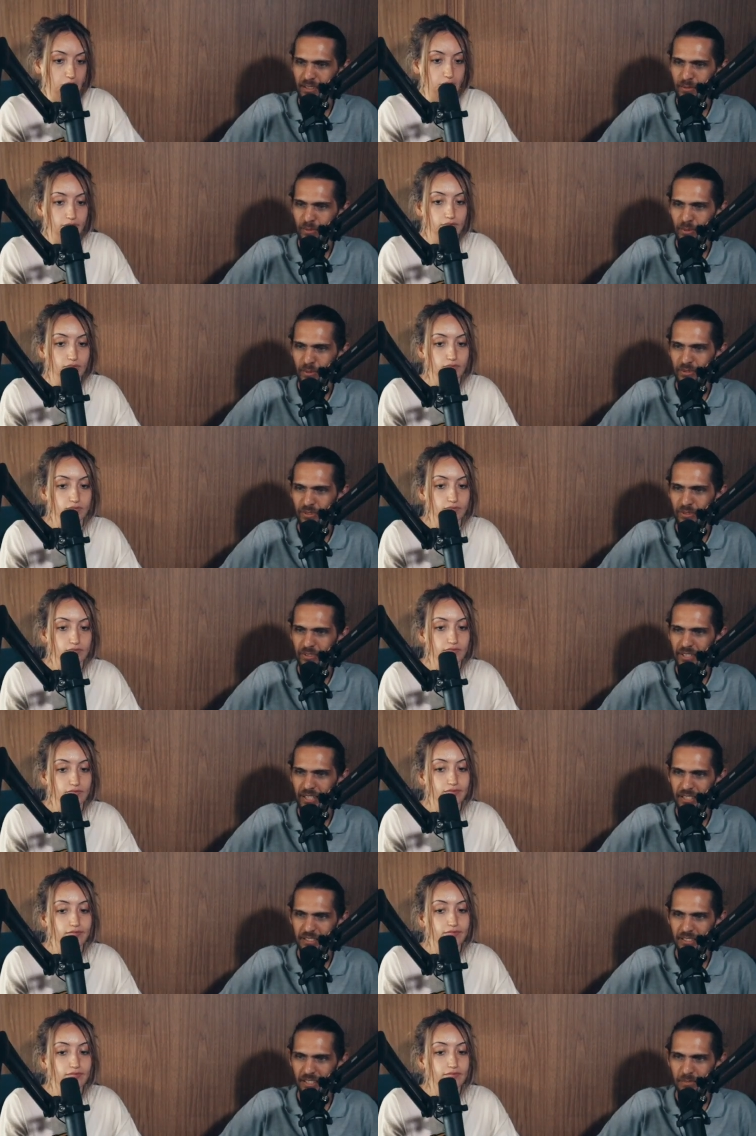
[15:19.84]
Speaker 1: that we will do it
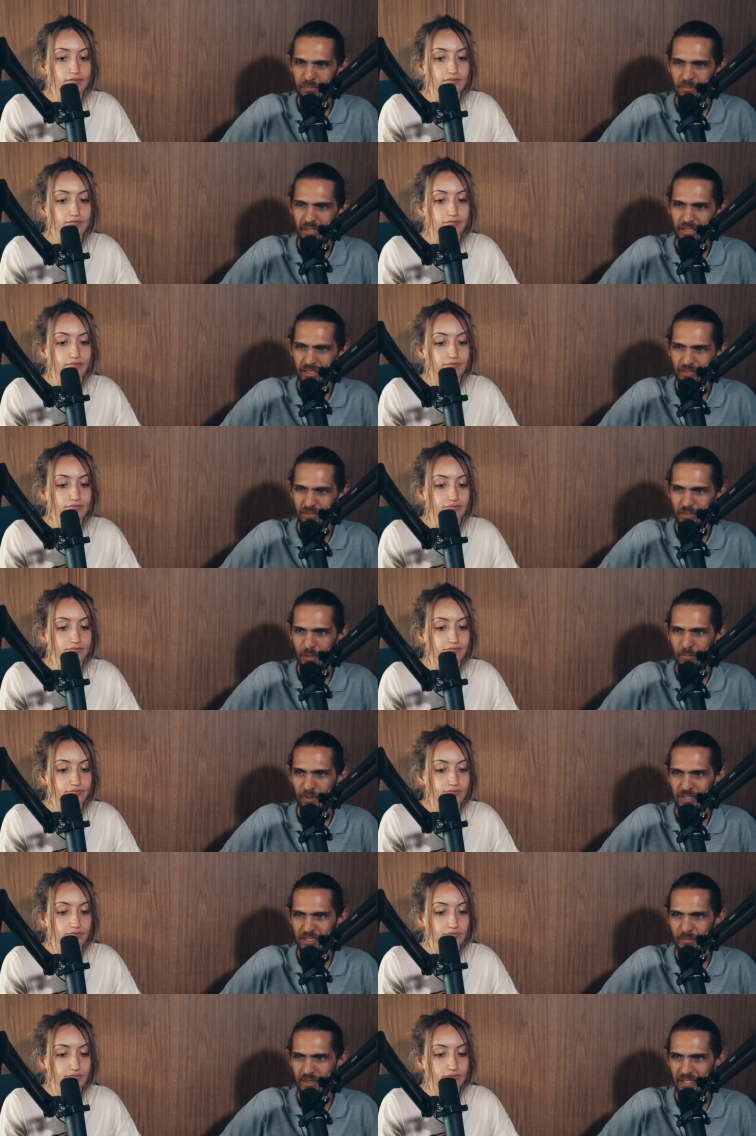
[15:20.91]
next year, but there's also a
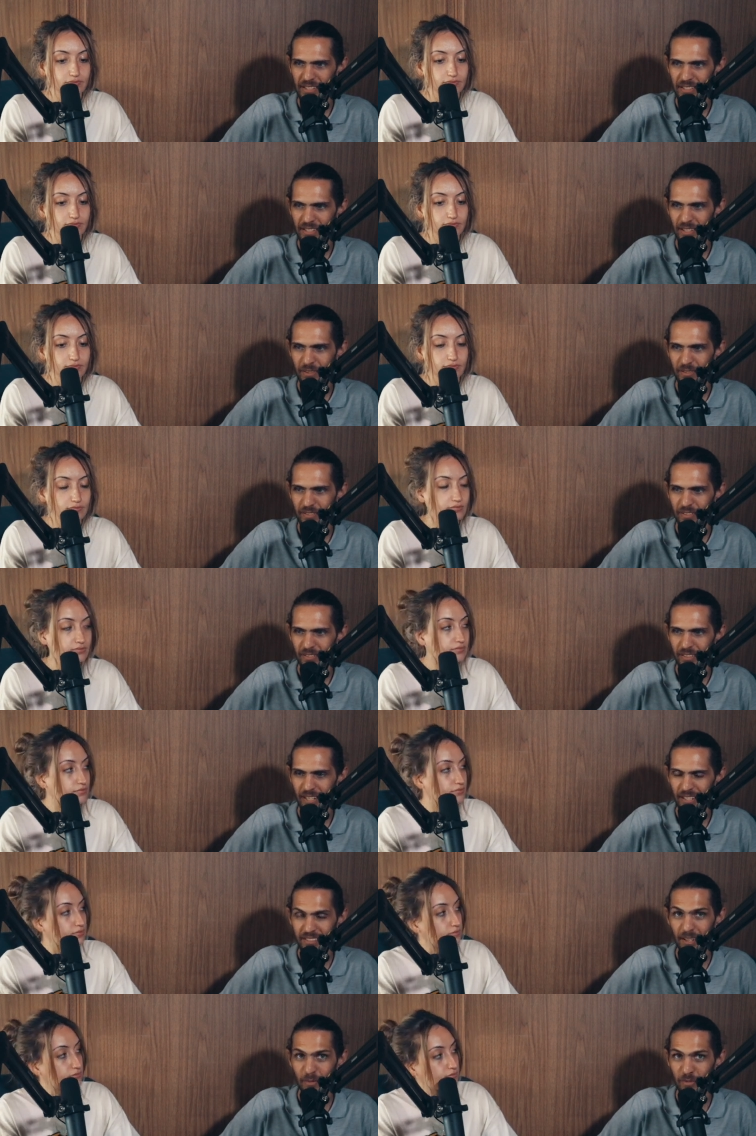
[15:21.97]
possibility that the
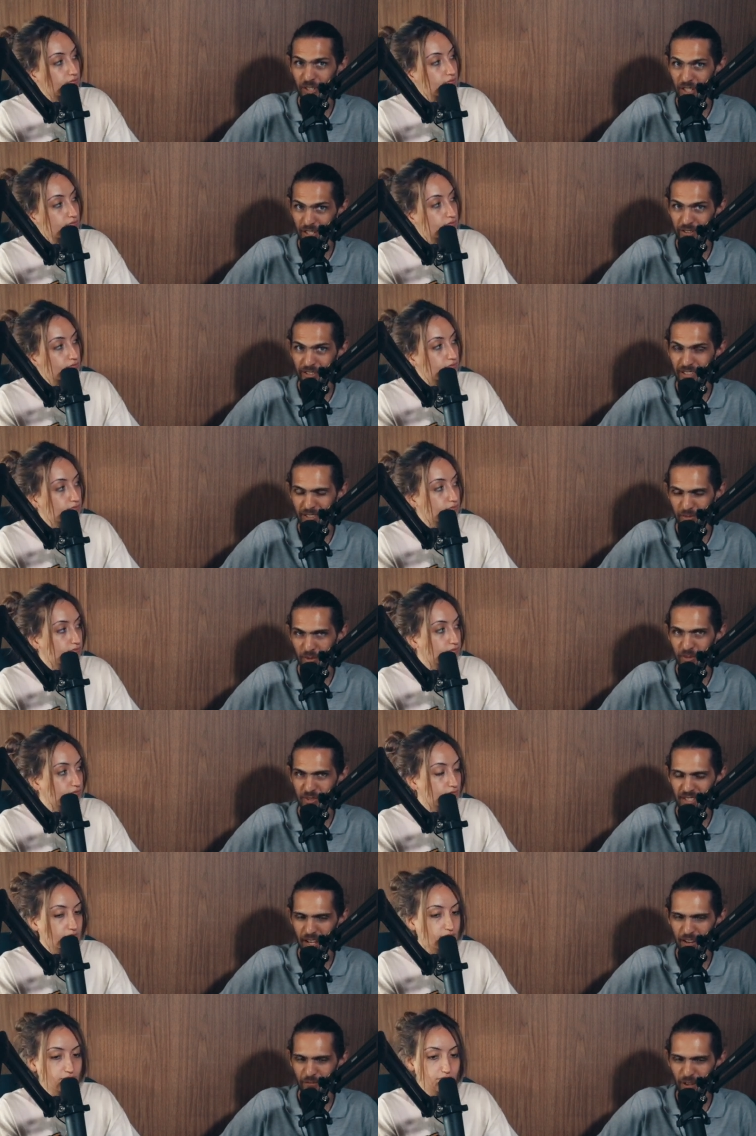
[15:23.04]
next time you hear it is when you're
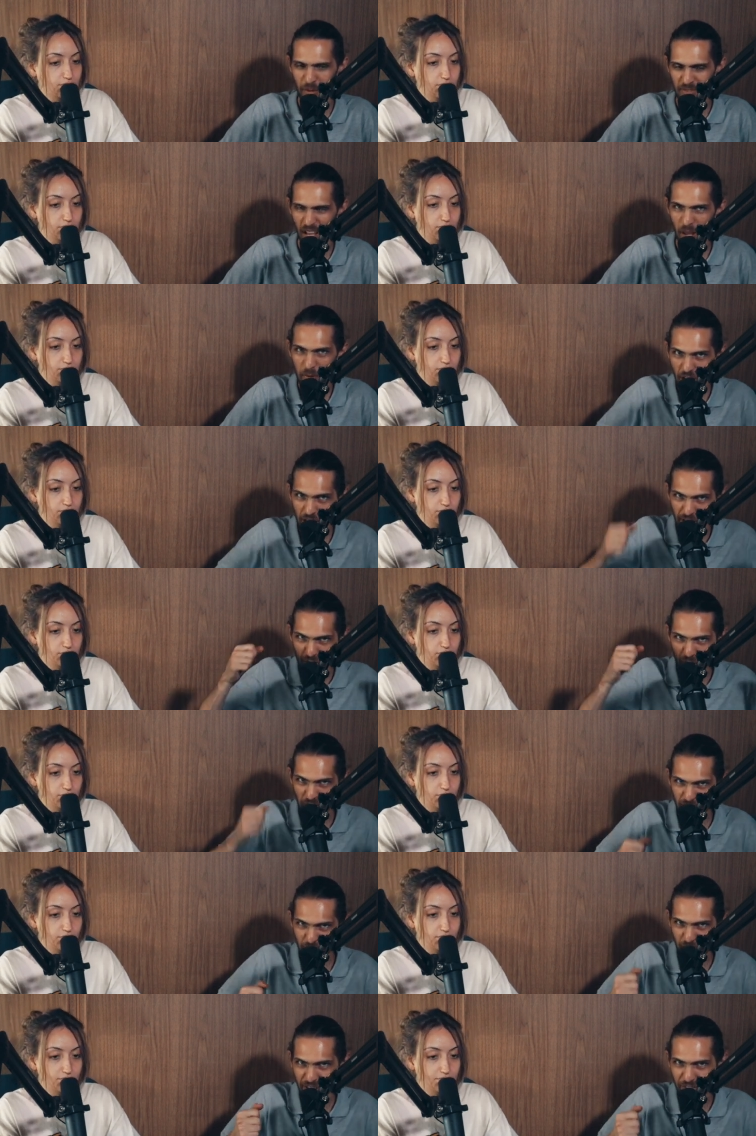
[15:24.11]
saying film's coming out in
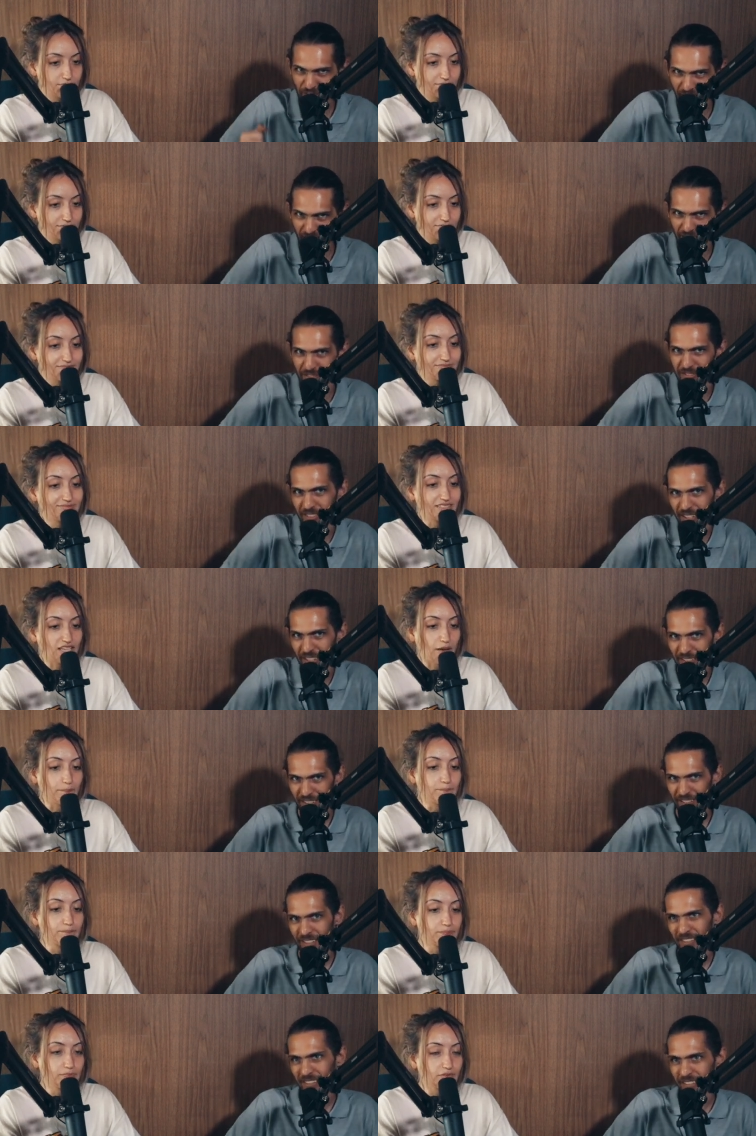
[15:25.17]
twenty twenty-five.
Speaker 2: Yep.
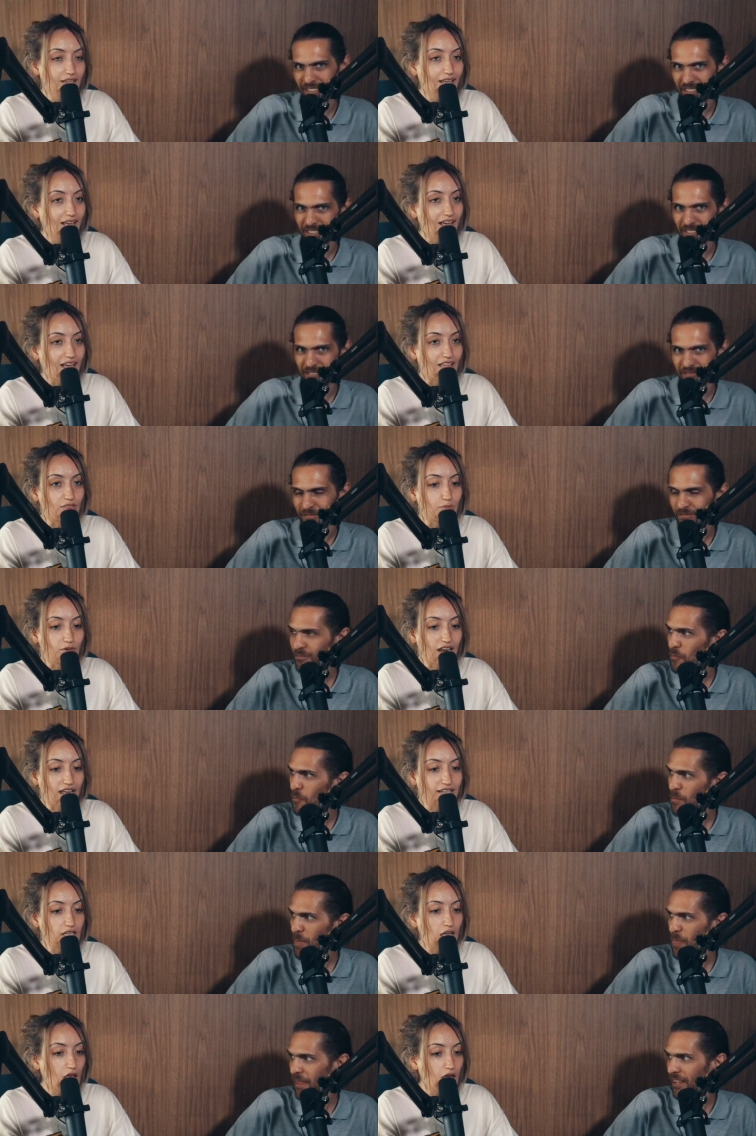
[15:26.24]
And then be
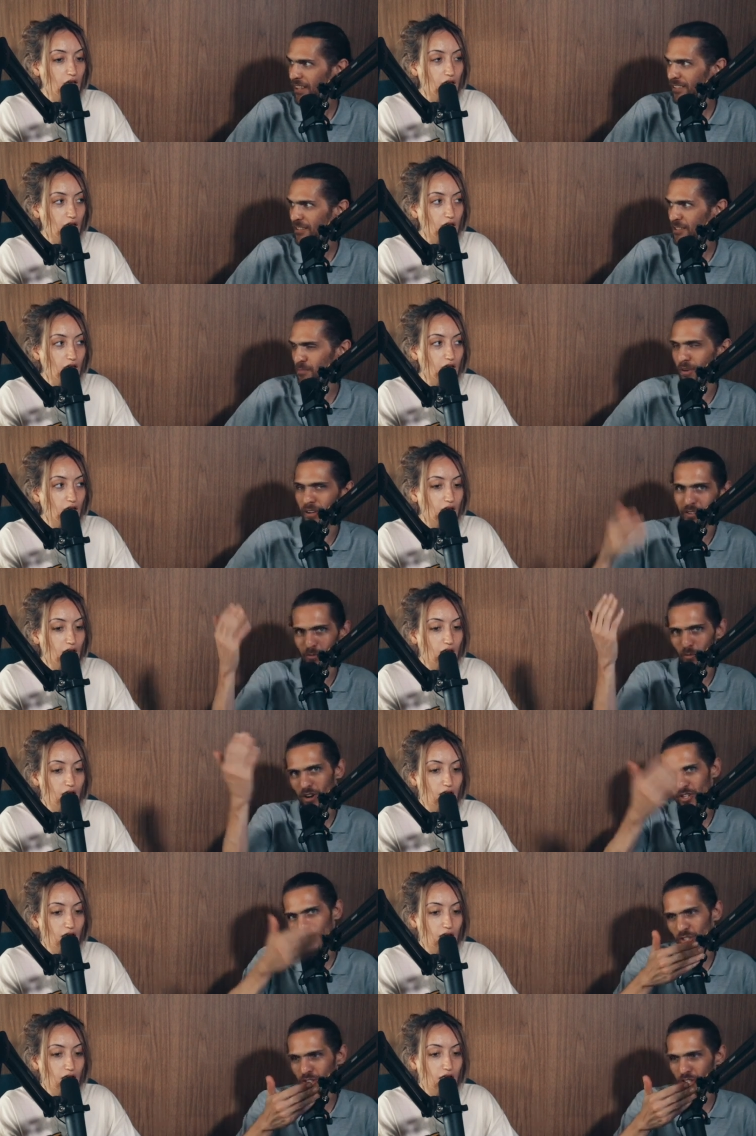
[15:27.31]
like, ah.
Speaker 1: At this part,
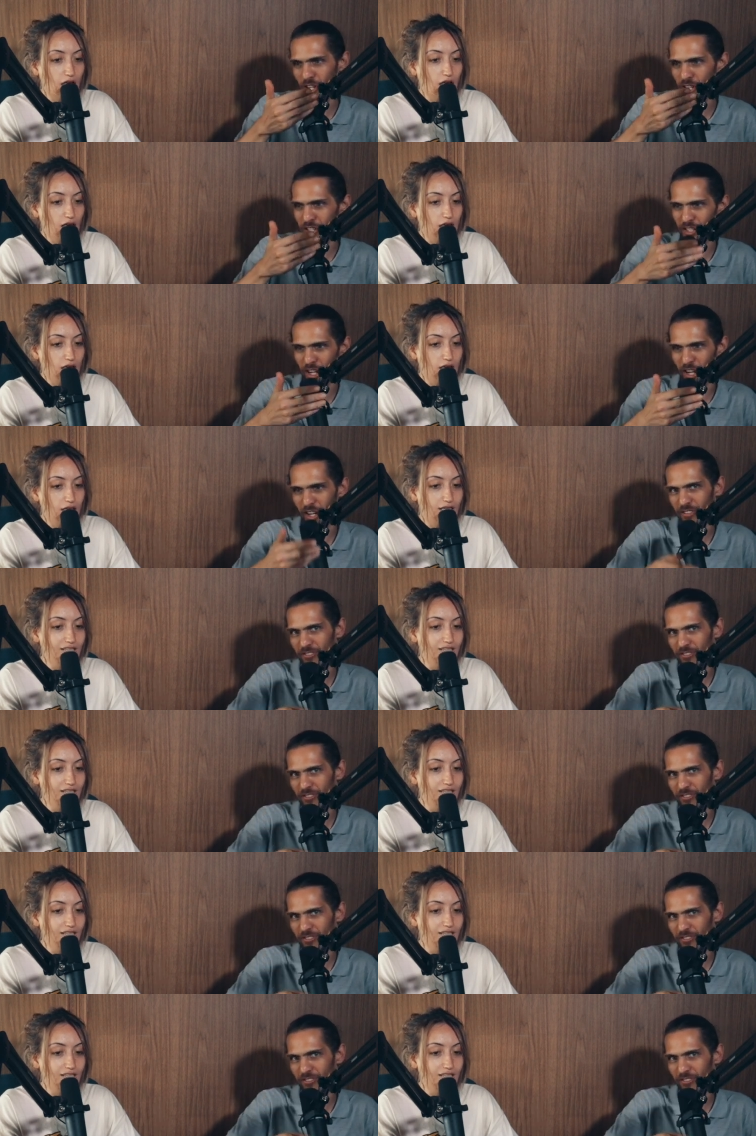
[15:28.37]
one year later.